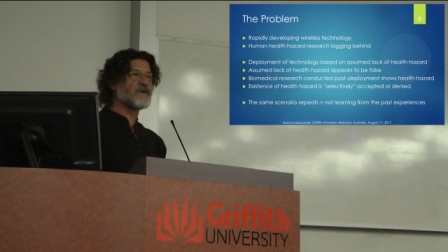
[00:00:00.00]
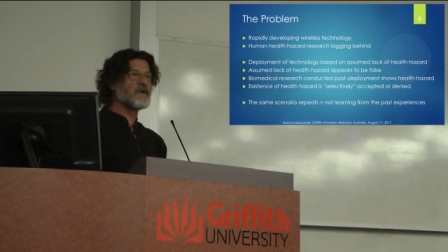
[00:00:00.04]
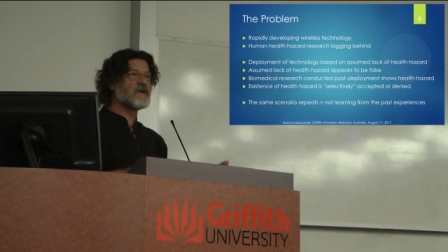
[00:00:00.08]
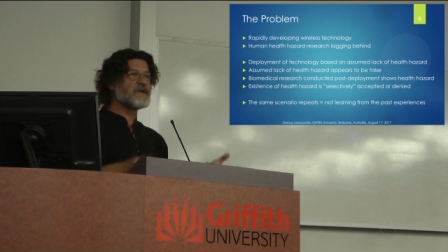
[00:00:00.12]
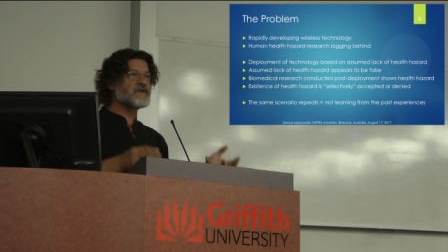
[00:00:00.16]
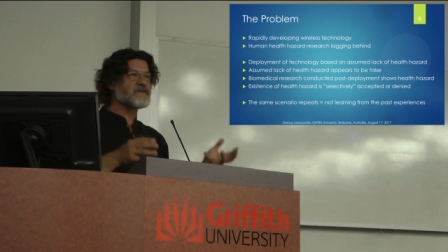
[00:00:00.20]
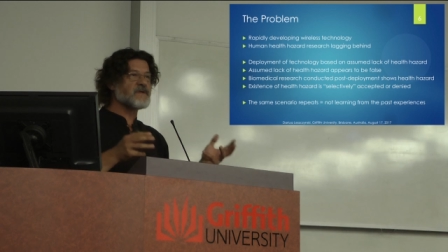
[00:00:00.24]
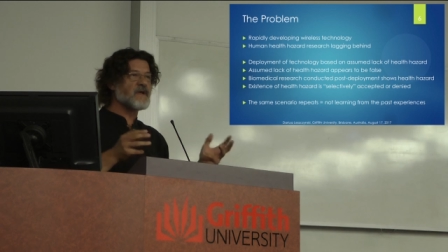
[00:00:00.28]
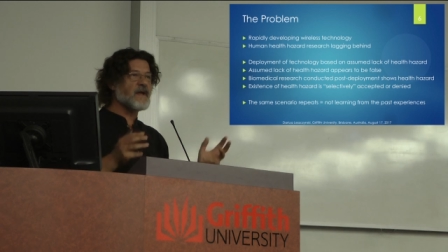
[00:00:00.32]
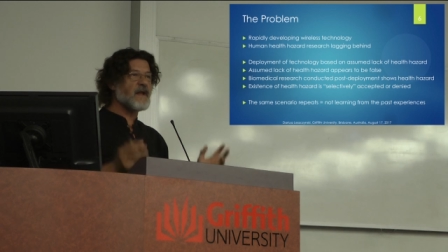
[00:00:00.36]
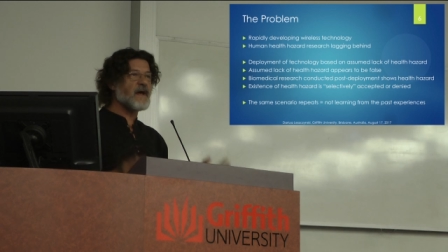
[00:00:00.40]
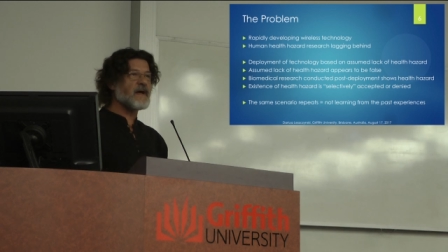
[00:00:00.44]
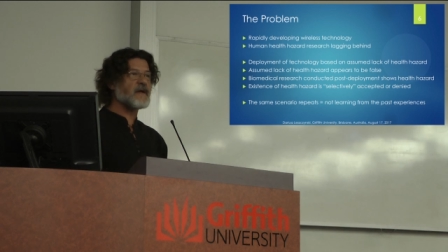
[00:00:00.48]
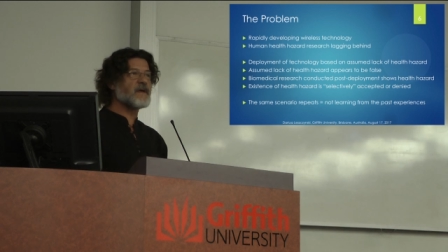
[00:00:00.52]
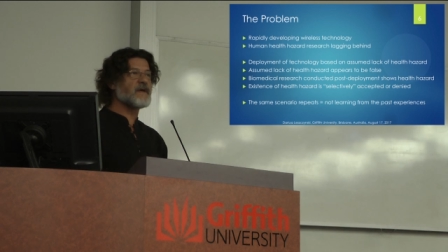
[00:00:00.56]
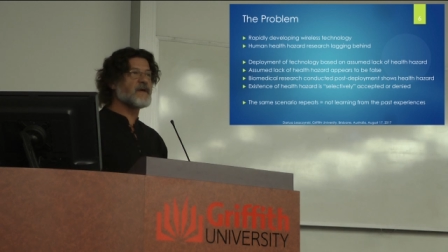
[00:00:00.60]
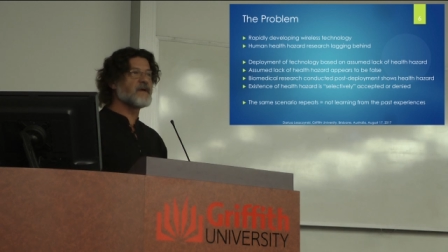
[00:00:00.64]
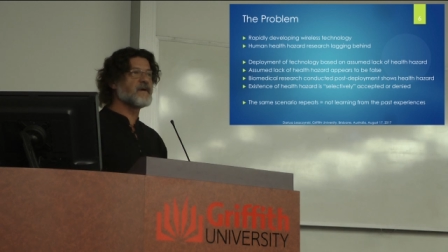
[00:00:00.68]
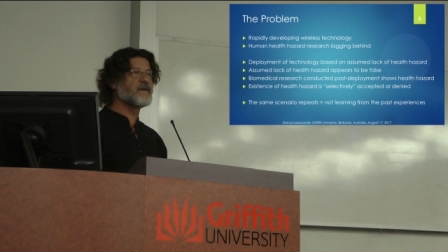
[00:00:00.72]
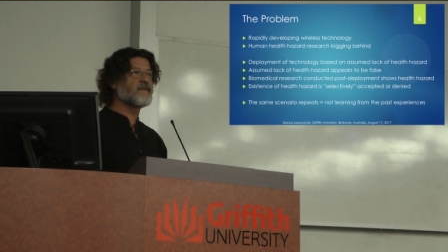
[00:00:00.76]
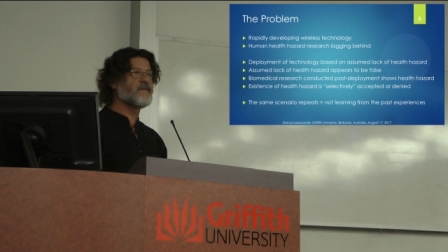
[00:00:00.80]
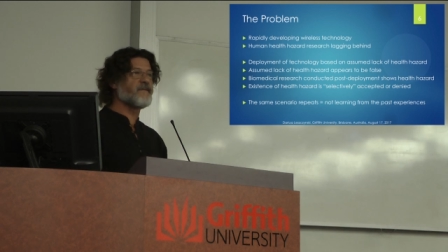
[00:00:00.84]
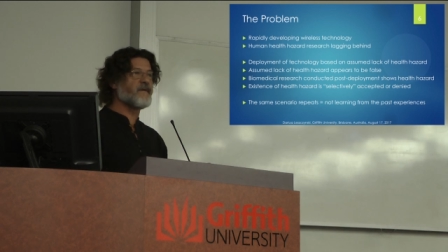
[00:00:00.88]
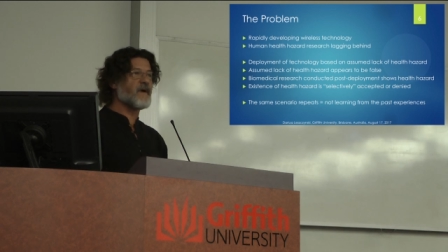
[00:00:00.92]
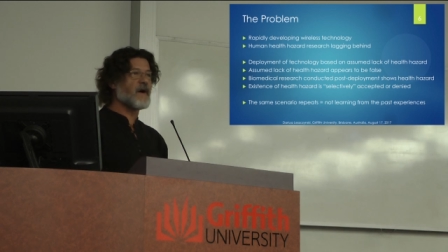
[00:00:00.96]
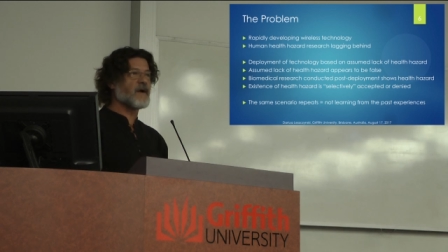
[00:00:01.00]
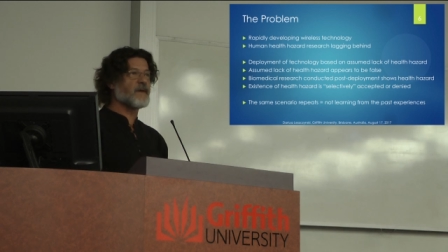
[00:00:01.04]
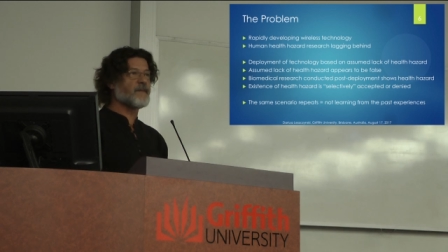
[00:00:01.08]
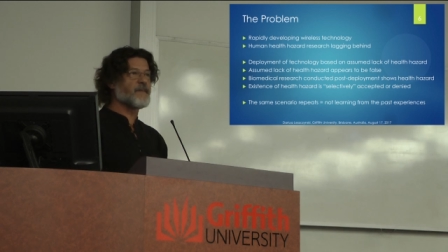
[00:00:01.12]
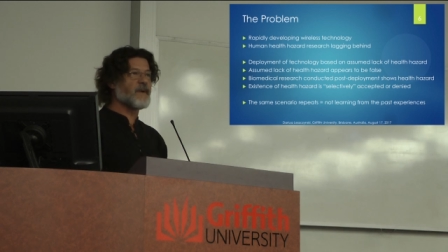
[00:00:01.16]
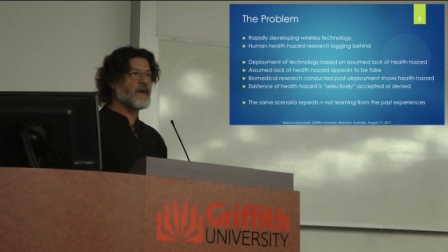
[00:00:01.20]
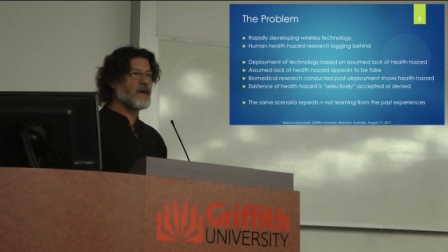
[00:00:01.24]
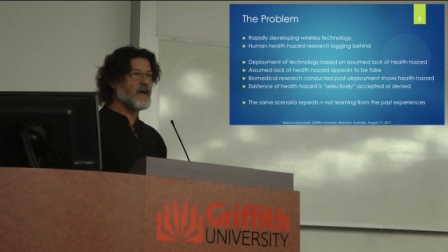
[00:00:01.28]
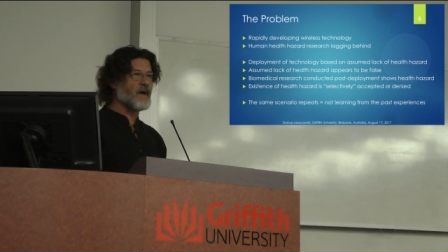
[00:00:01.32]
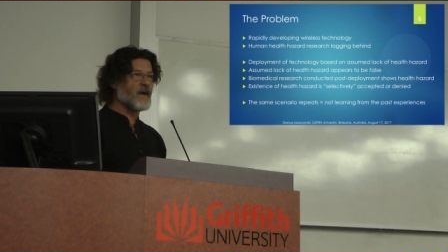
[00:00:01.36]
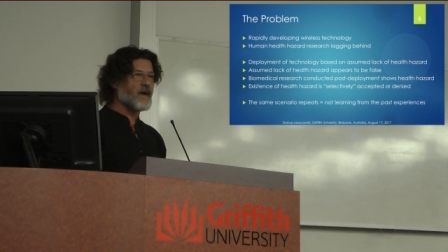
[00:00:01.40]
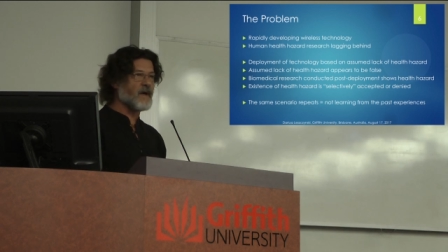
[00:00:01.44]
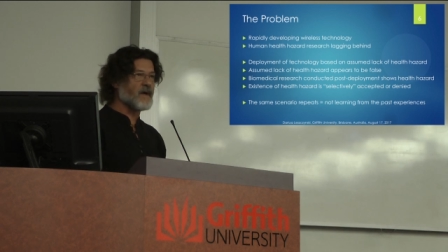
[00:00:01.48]
is lagging far
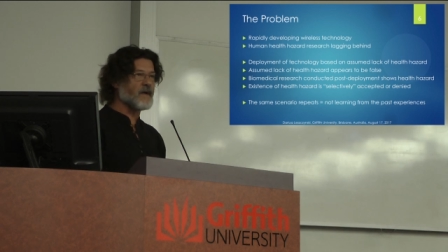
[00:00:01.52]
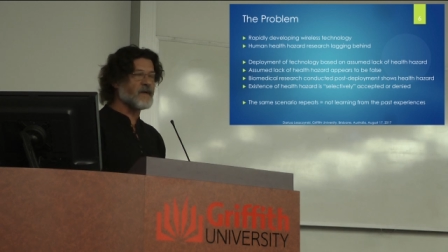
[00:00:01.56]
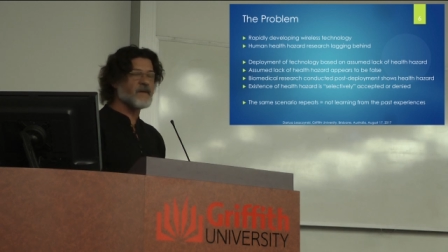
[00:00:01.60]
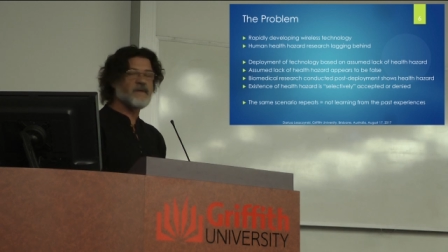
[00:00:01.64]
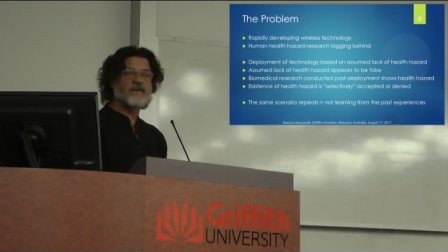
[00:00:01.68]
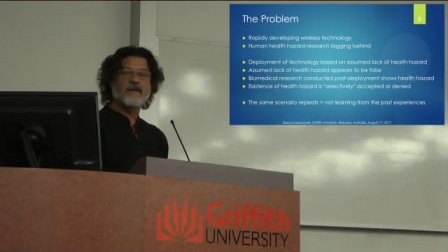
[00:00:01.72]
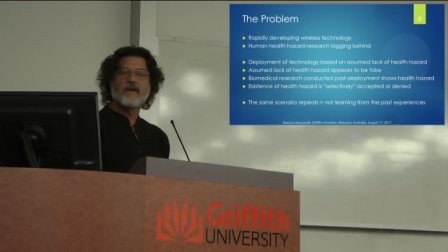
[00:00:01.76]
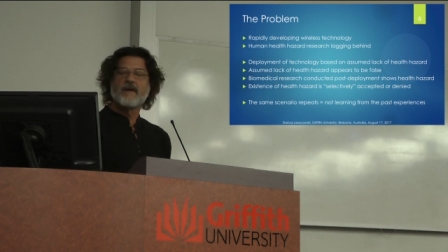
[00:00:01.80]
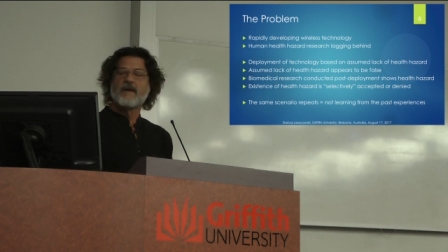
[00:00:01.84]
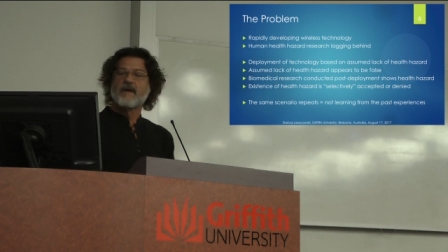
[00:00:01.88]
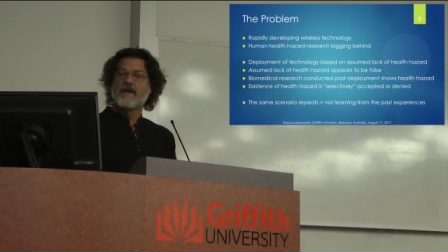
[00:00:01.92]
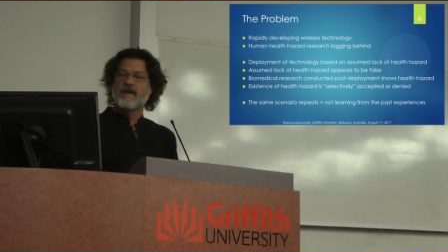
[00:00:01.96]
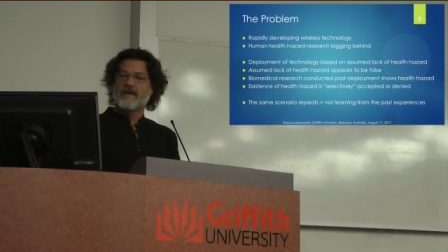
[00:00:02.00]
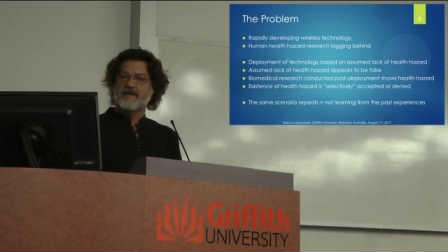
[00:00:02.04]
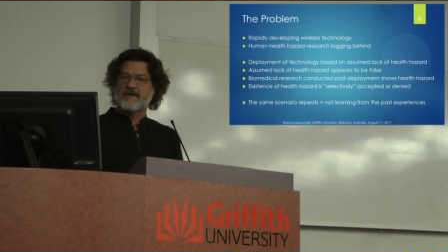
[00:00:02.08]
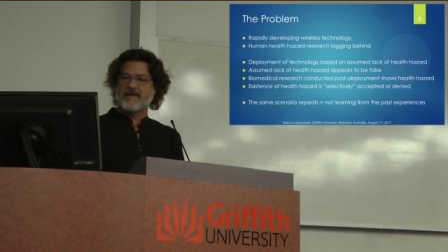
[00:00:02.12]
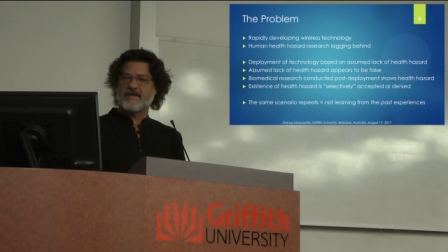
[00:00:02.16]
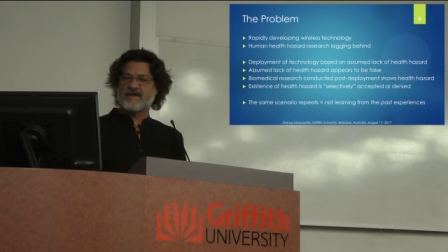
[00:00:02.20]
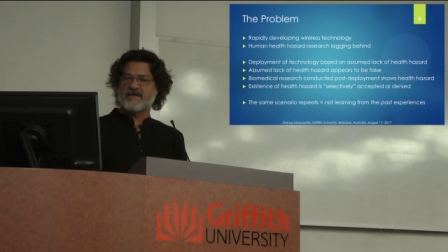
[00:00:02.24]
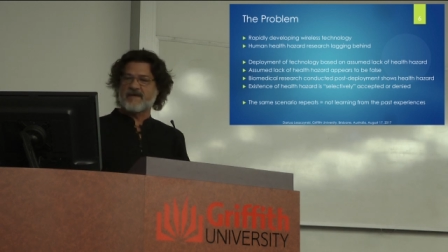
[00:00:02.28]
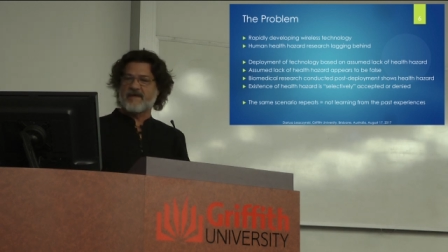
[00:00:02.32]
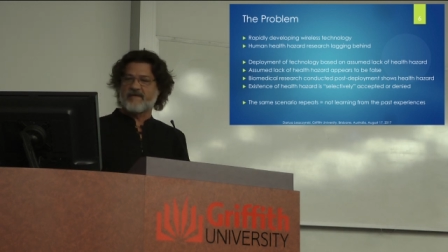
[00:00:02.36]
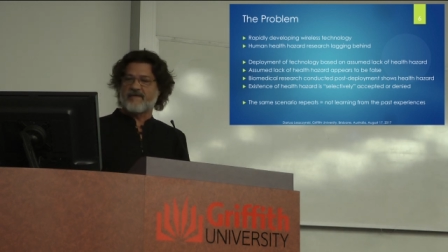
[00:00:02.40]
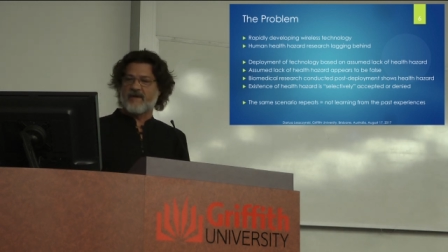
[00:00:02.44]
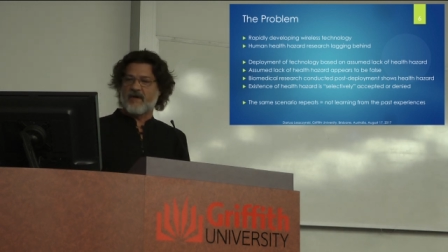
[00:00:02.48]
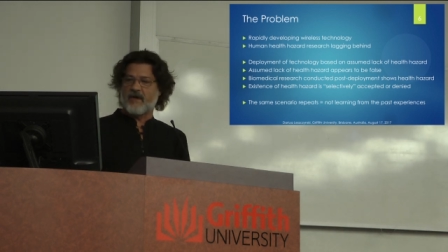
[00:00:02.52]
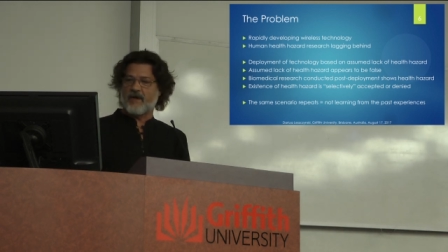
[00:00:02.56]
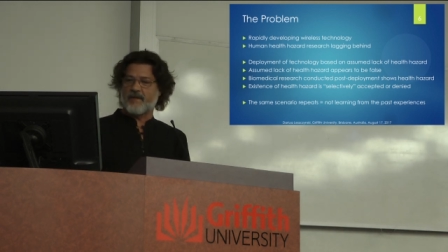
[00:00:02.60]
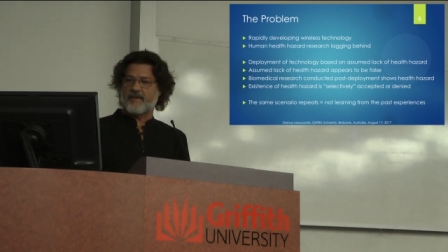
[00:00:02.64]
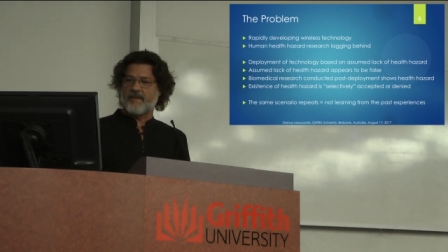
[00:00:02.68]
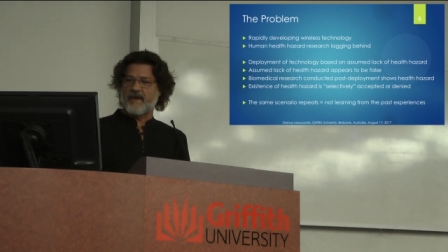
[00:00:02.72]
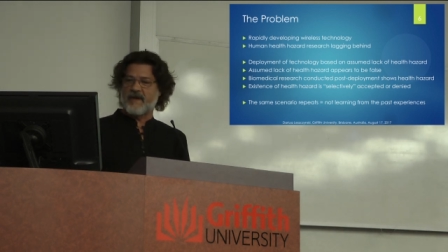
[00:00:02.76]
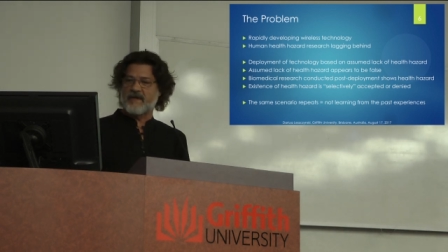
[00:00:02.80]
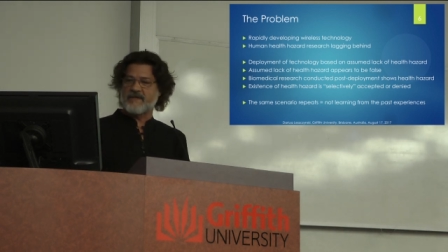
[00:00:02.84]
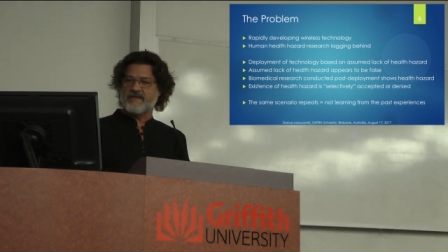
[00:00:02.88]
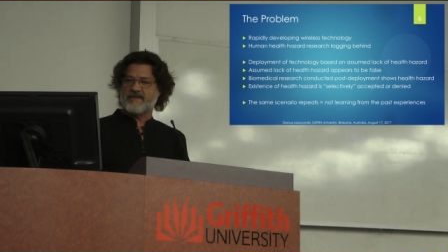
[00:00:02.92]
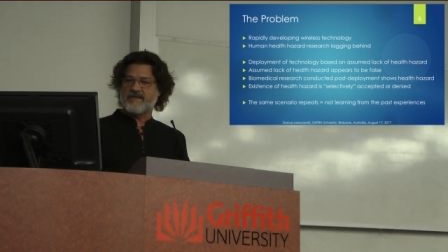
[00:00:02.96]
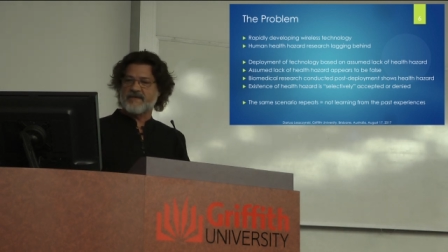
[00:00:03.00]
behind these
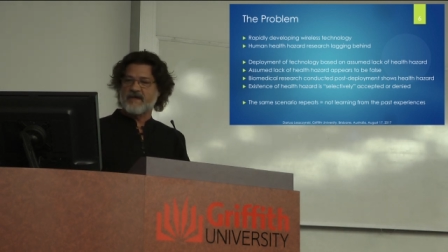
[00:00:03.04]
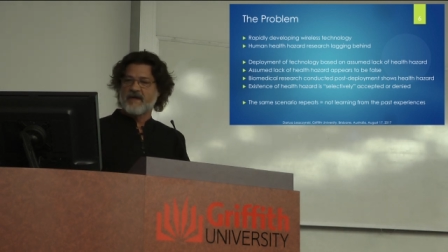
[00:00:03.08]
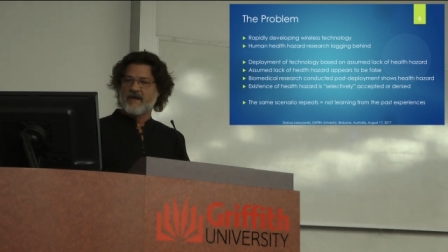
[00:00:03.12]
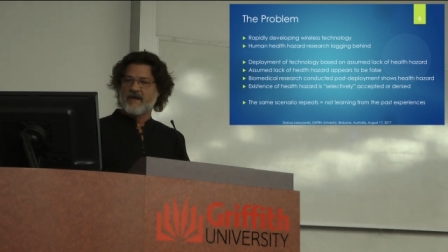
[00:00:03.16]
developments.